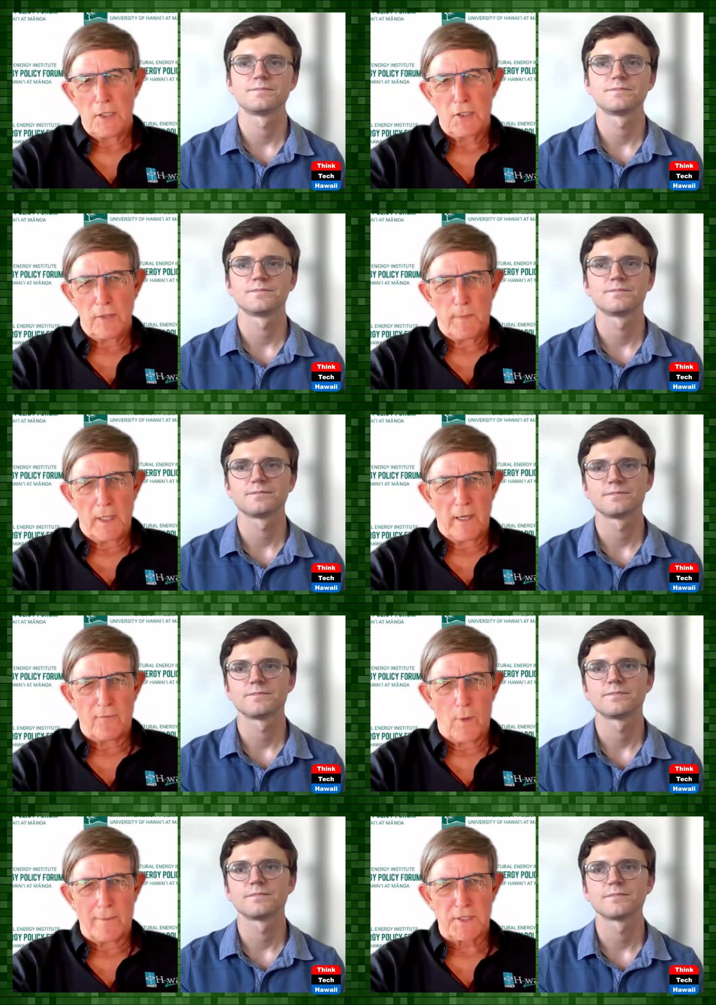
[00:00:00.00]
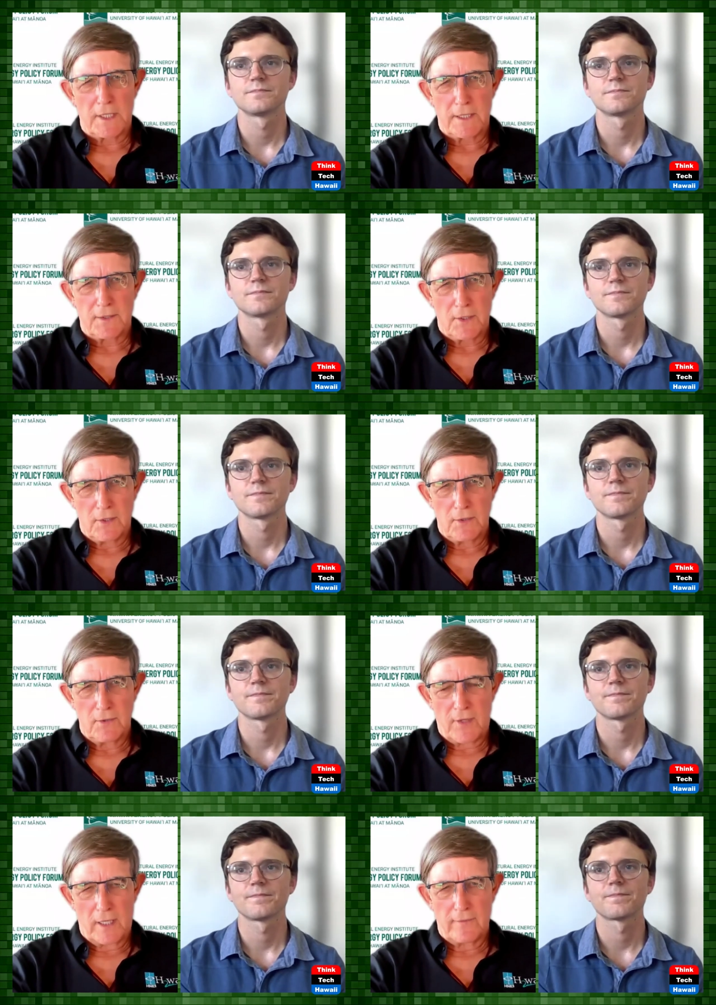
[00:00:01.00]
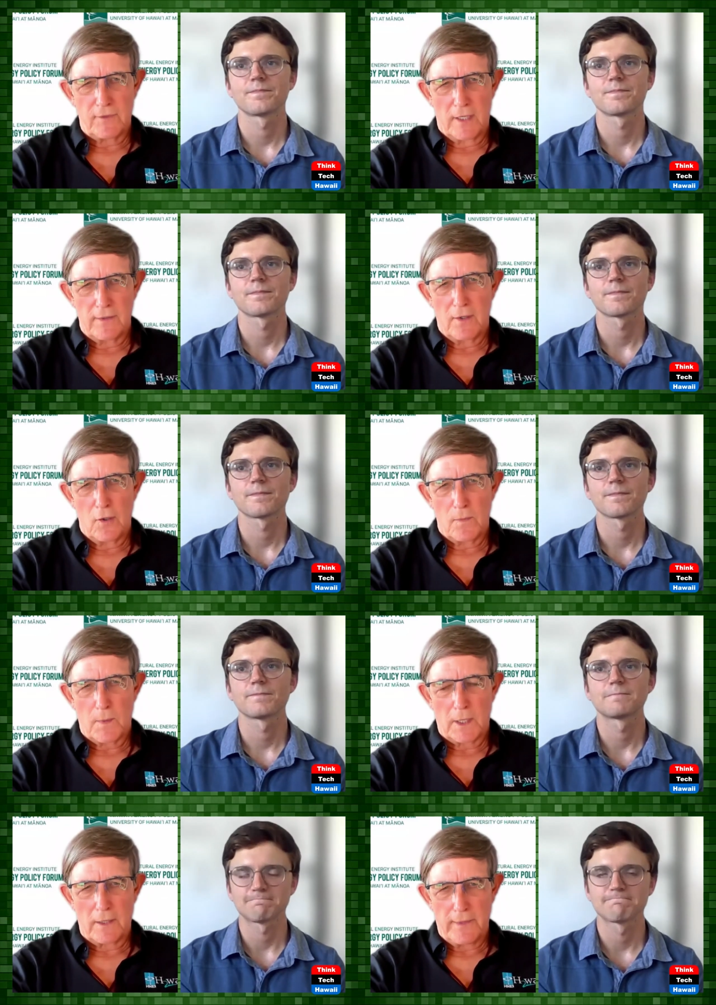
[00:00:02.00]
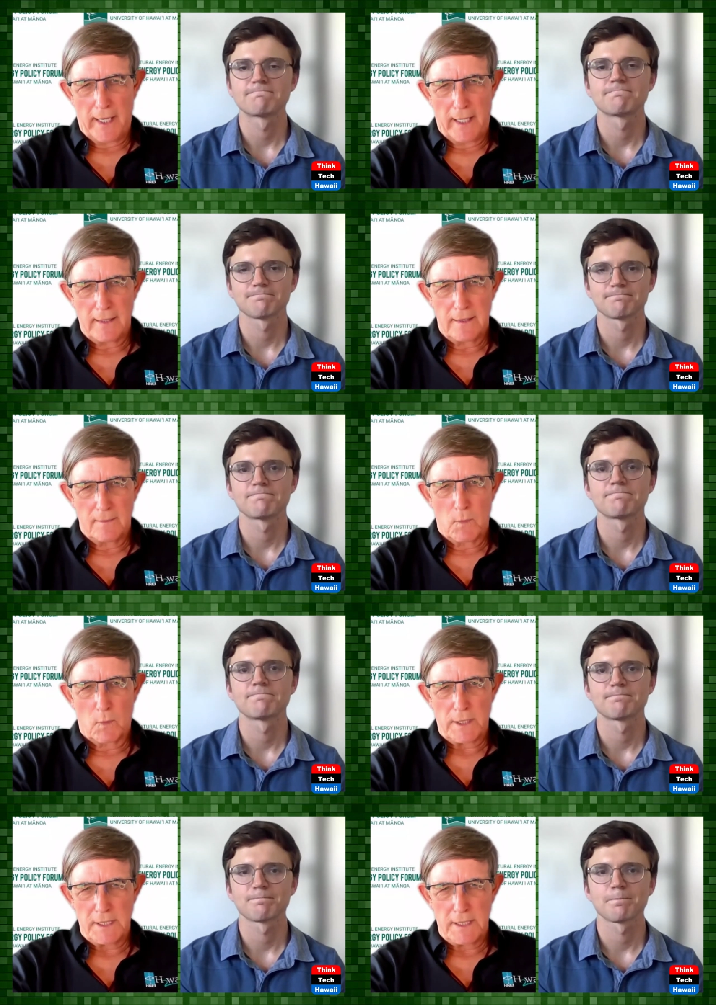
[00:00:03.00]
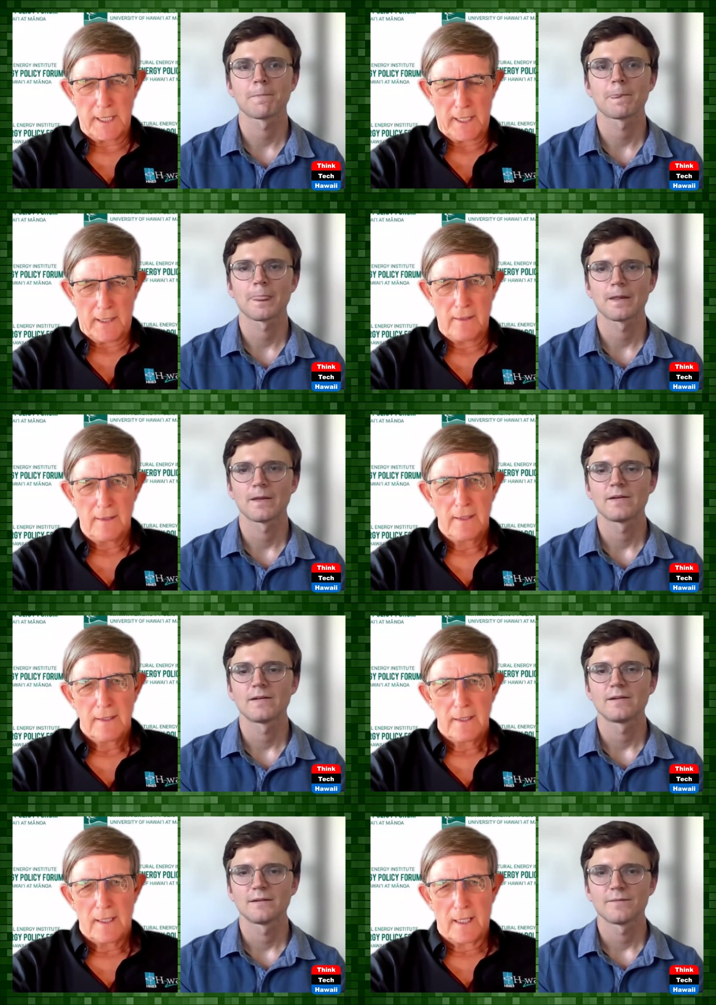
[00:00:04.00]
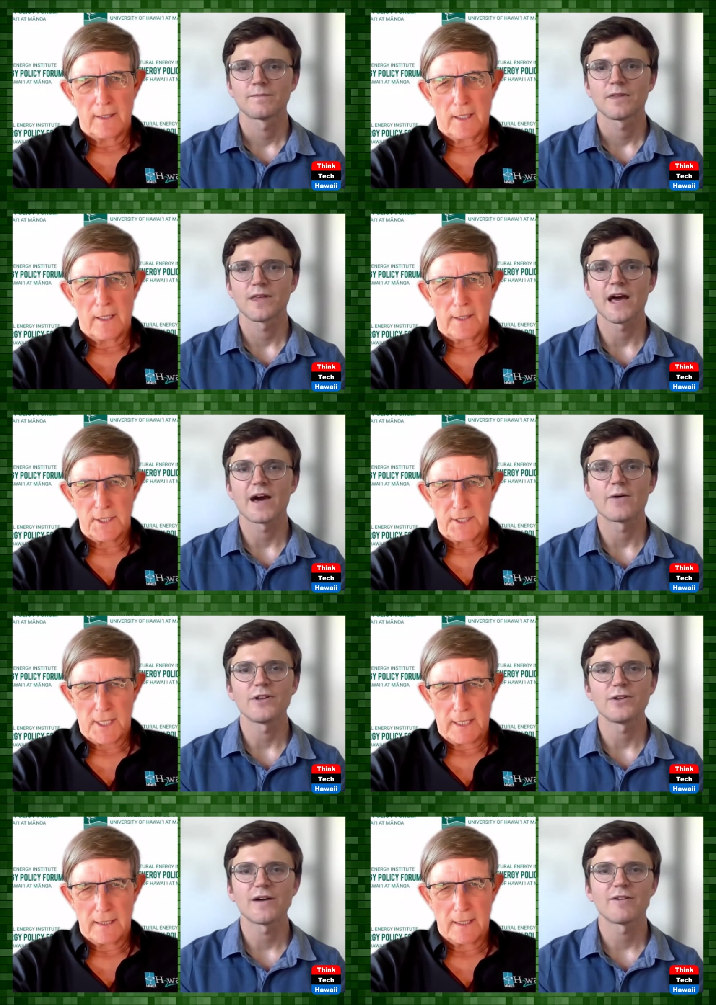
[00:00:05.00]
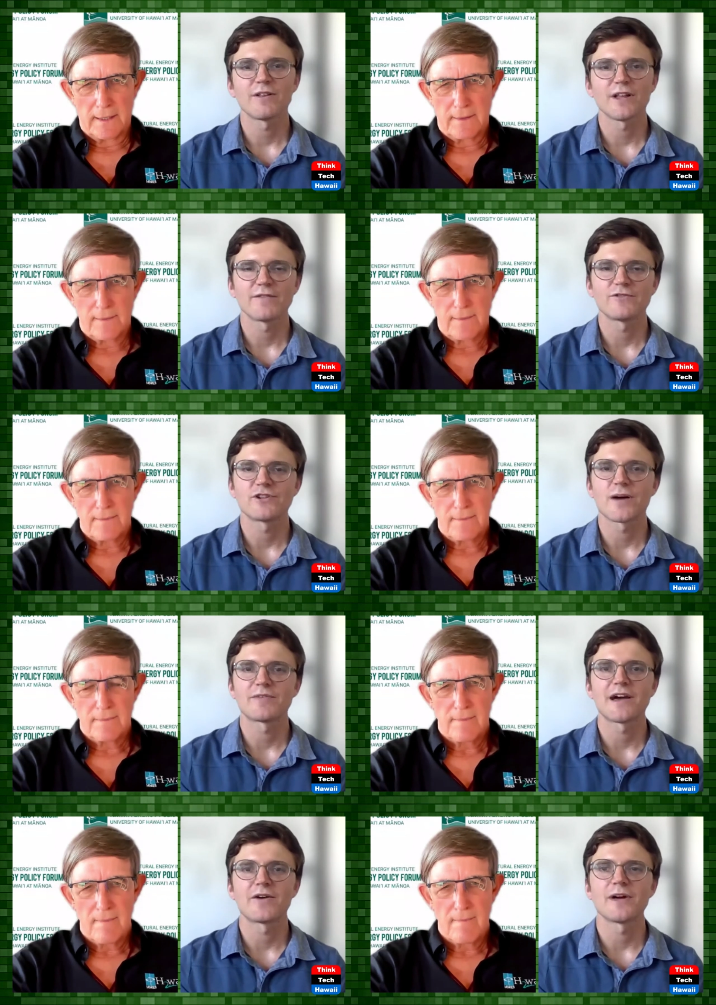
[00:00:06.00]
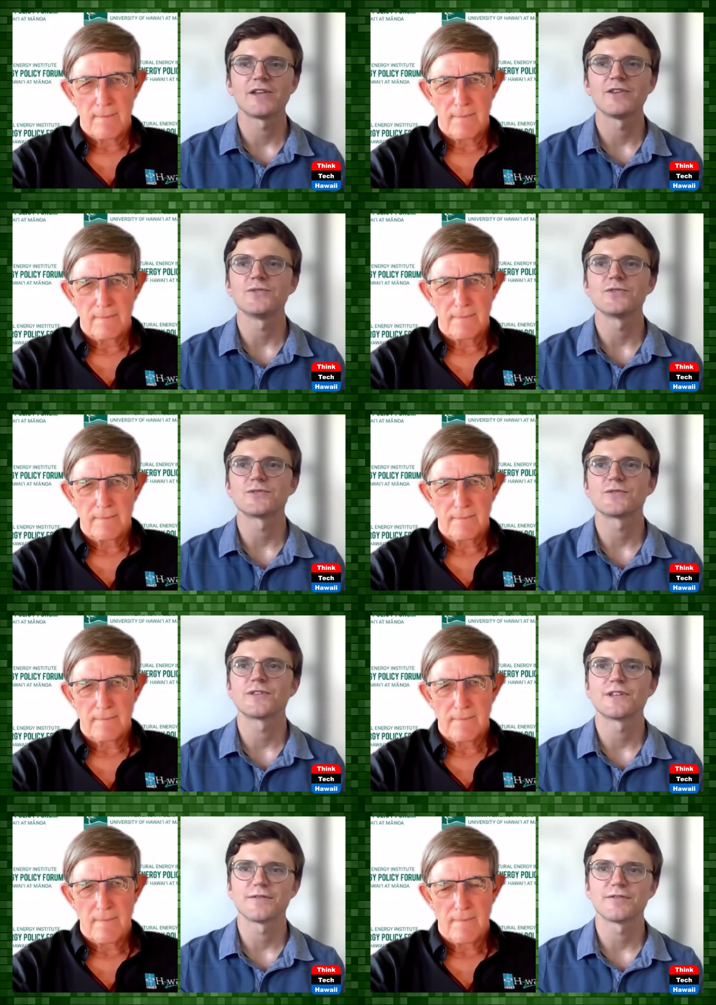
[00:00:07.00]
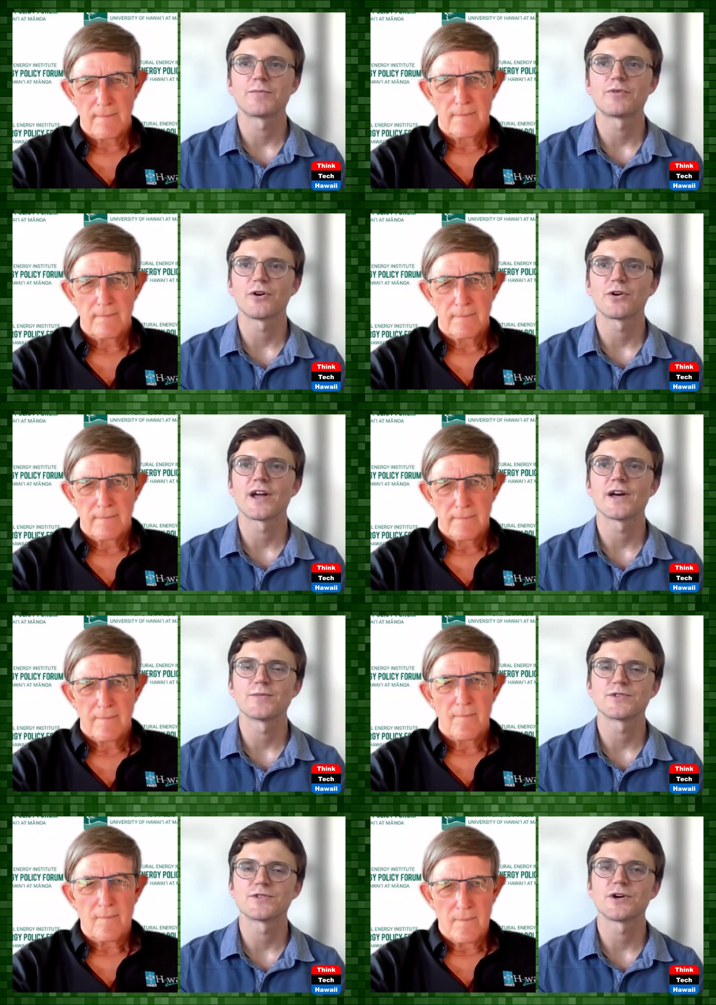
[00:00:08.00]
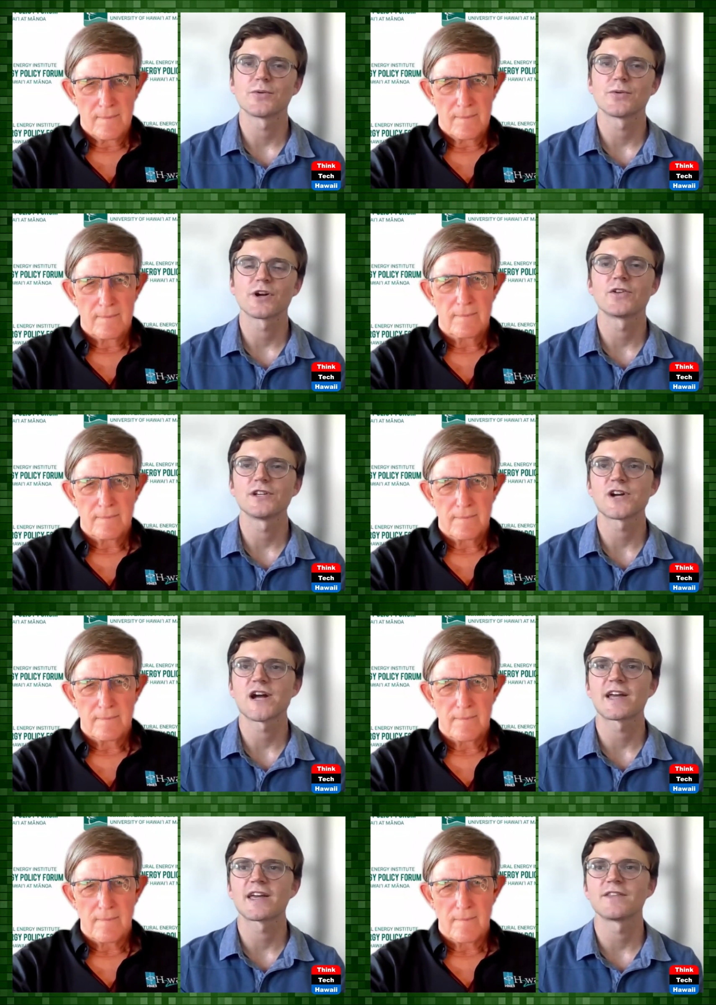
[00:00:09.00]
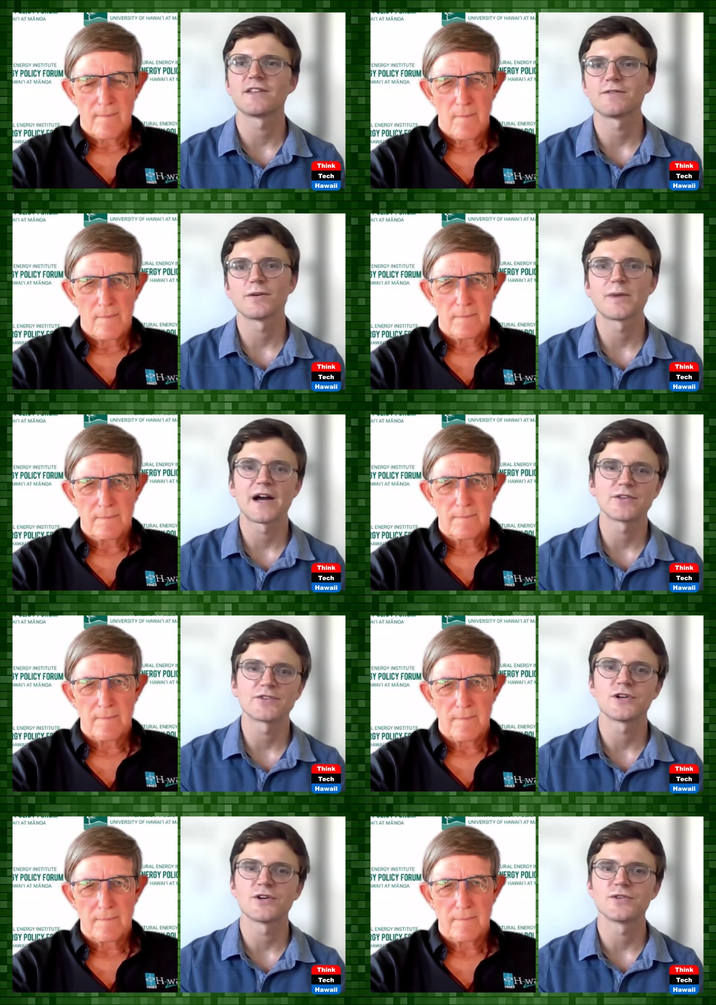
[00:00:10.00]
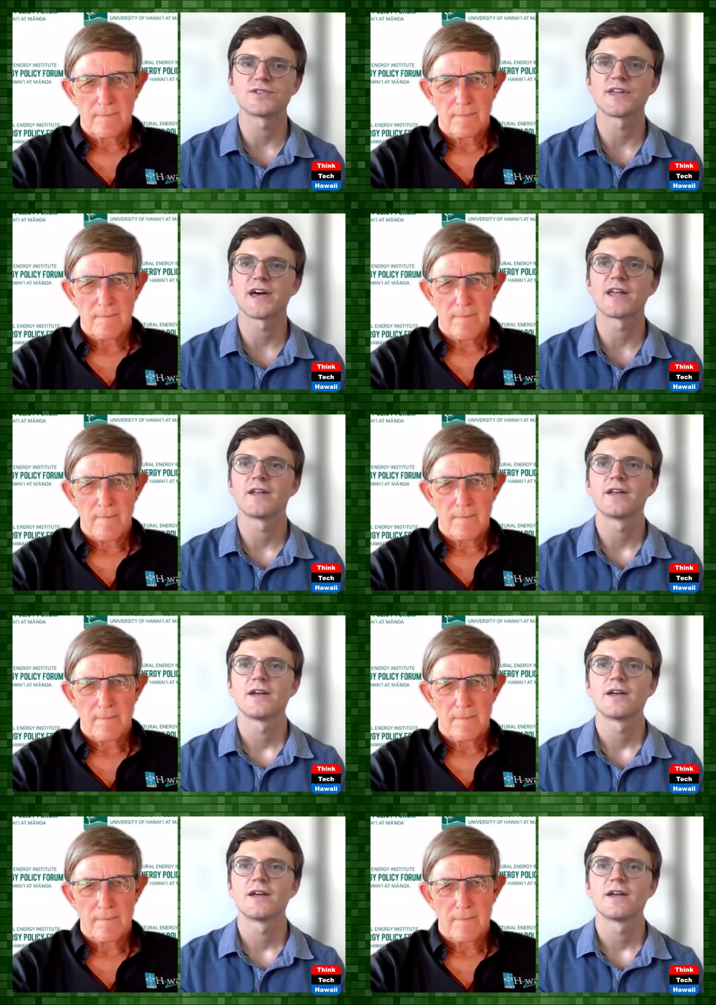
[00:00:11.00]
Speaker 1: HEPF website, though, you've kind of done the homework on that in more detail. On, on yeah, we do
Speaker 2: have a lot of drop-down menus for the different programs. So we're currently tracking the different milestones that